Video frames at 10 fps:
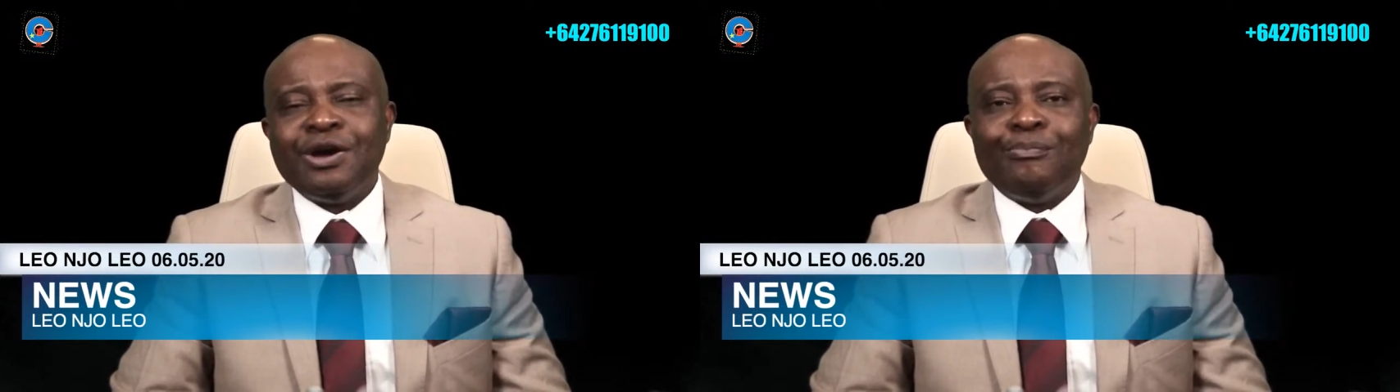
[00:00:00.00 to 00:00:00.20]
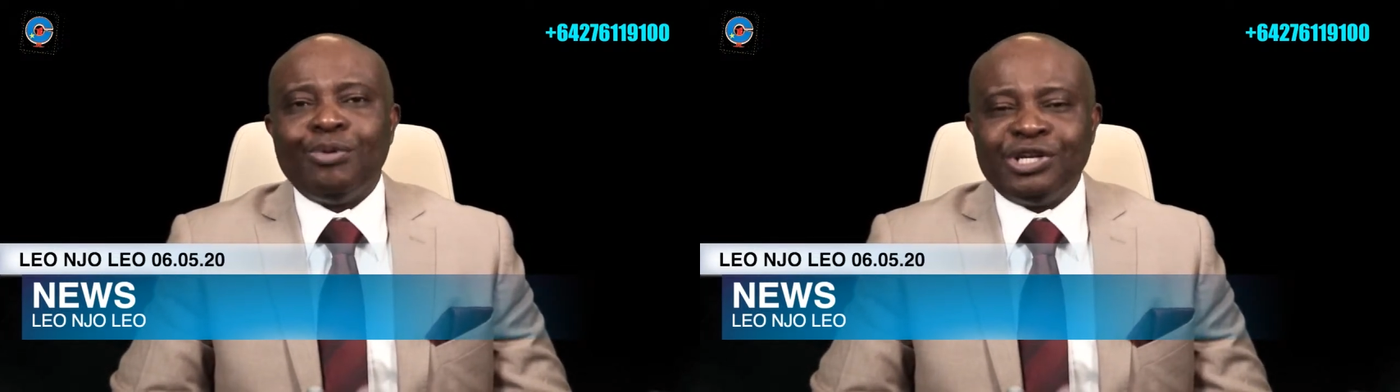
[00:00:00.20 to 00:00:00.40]

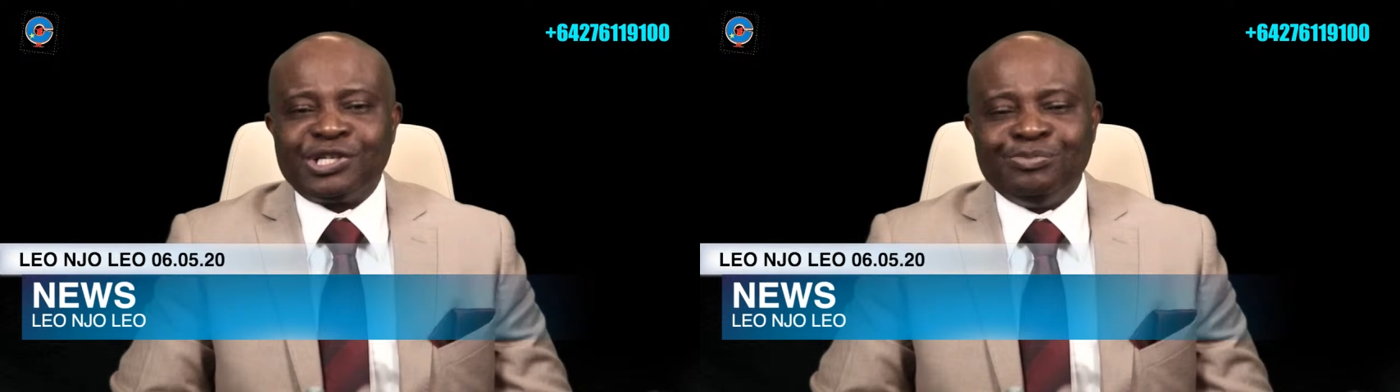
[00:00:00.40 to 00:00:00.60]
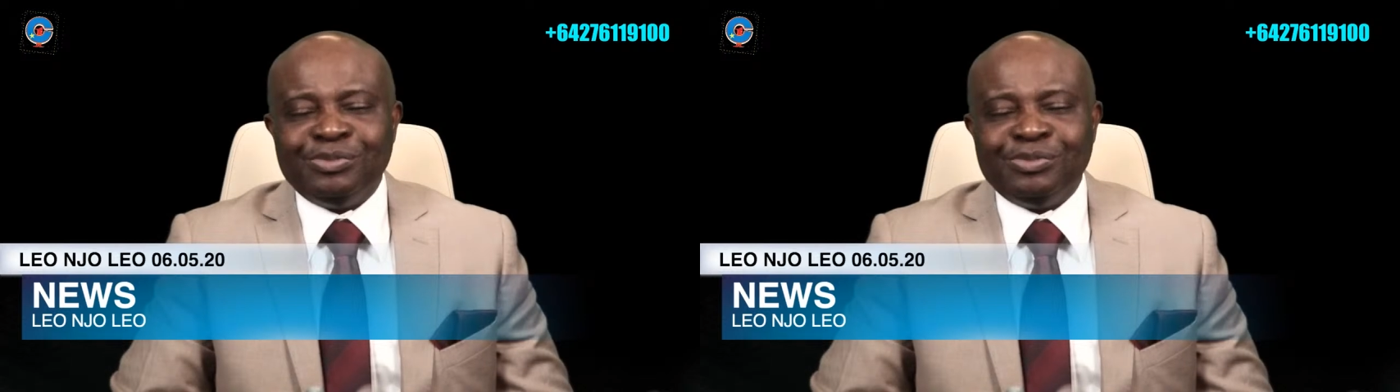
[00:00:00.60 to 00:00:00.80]

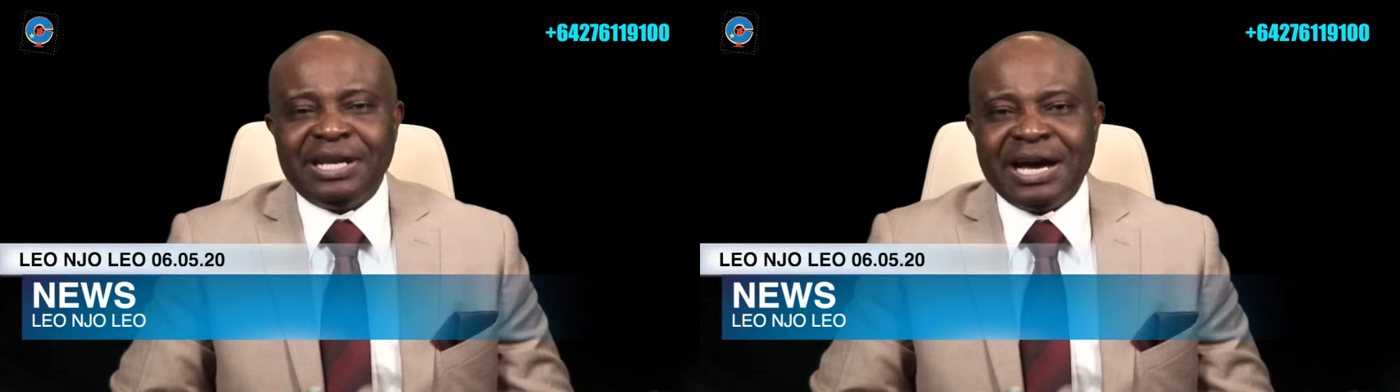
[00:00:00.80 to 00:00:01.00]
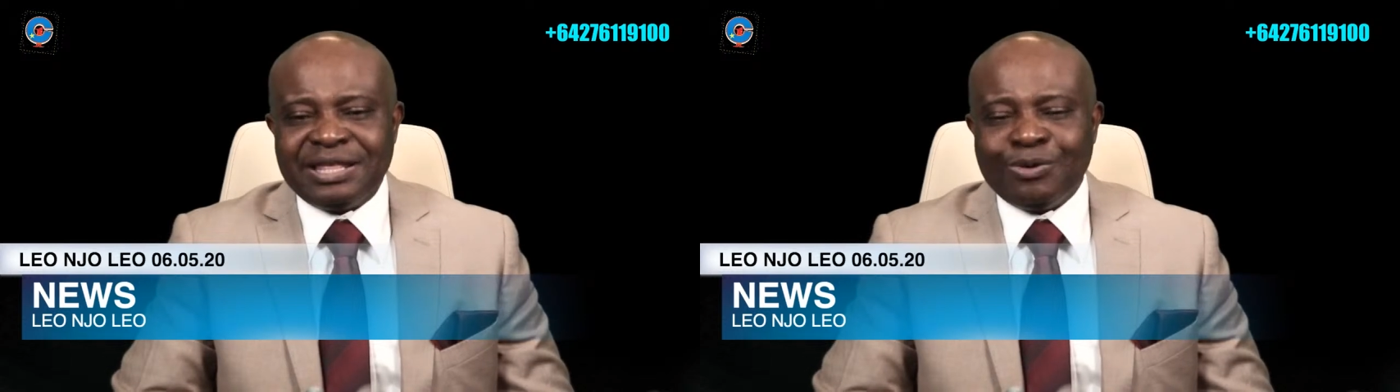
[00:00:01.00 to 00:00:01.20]
policemen
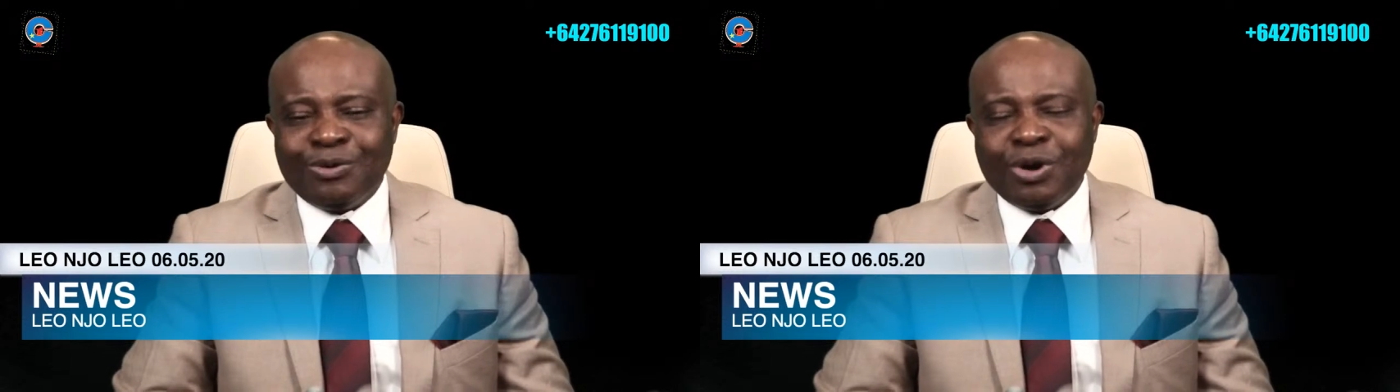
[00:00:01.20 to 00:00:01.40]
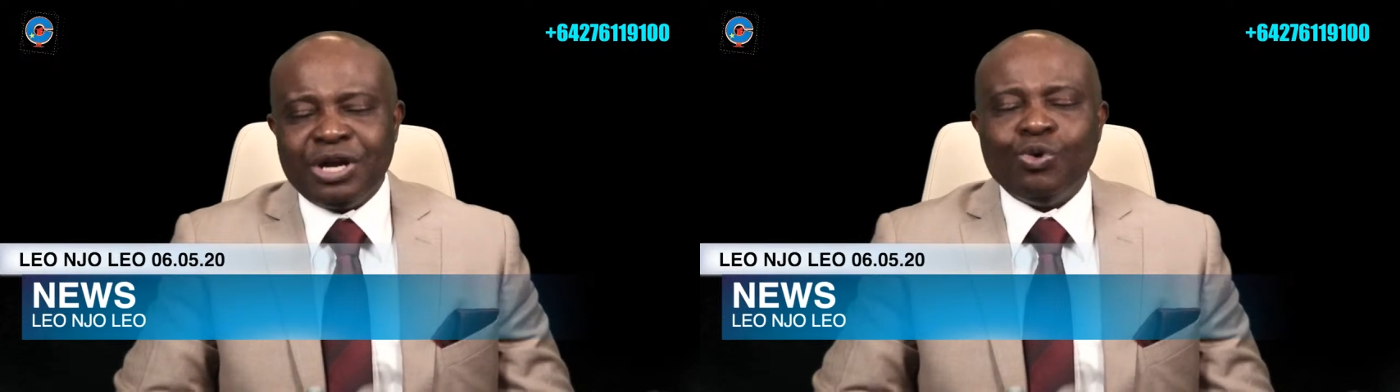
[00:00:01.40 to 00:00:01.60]
are the
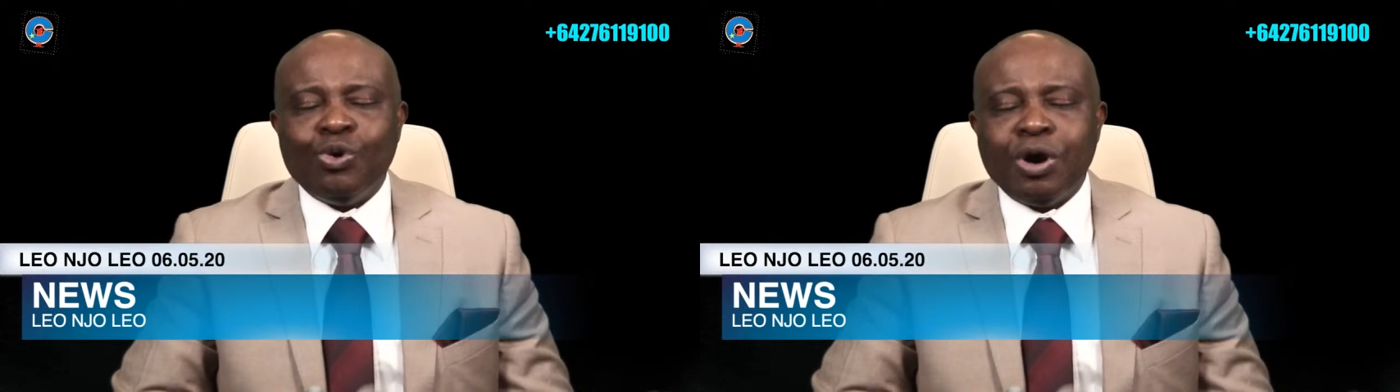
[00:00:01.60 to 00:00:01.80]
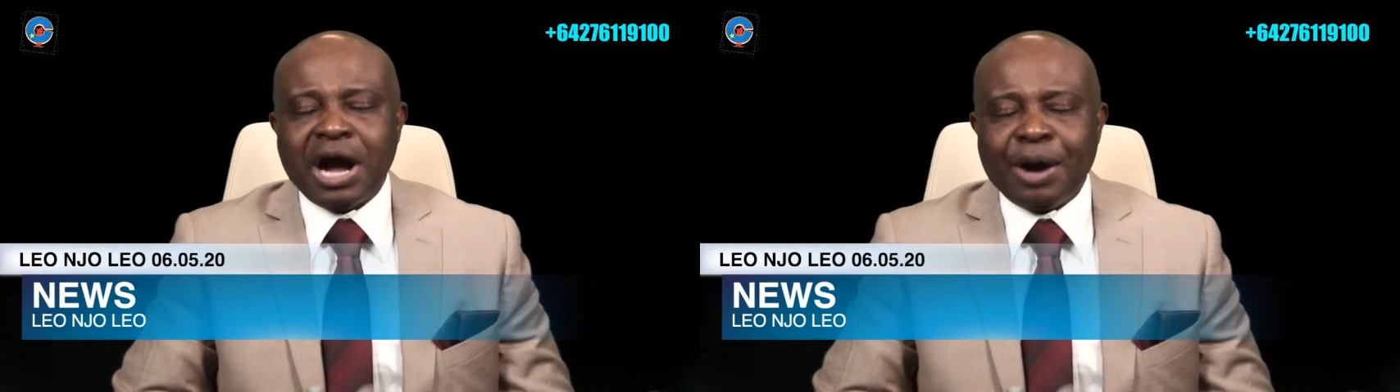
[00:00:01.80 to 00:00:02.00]
one who
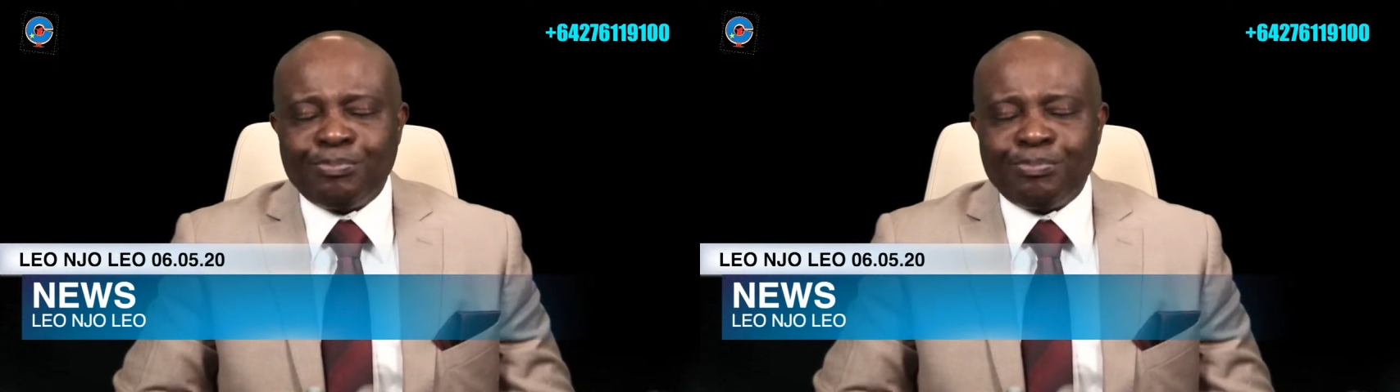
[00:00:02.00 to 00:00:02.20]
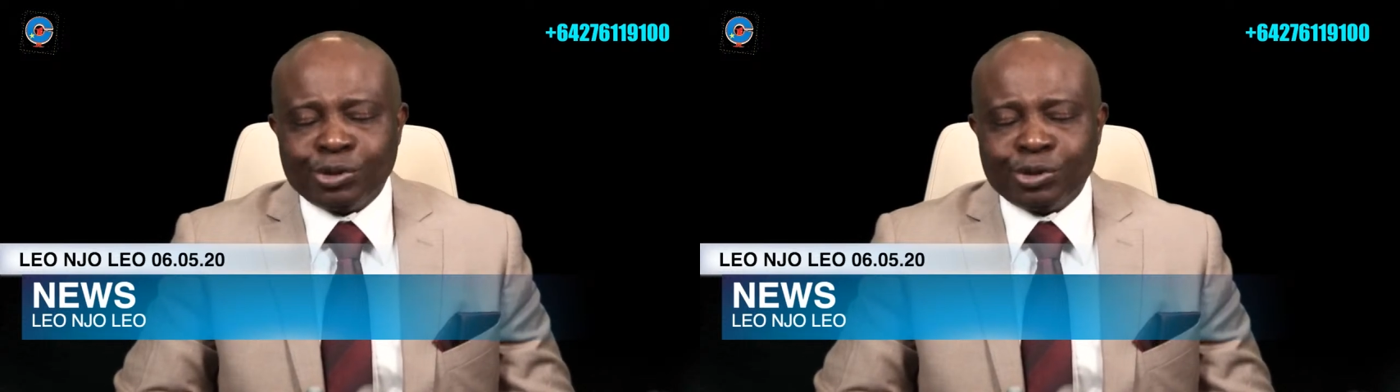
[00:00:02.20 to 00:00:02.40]
put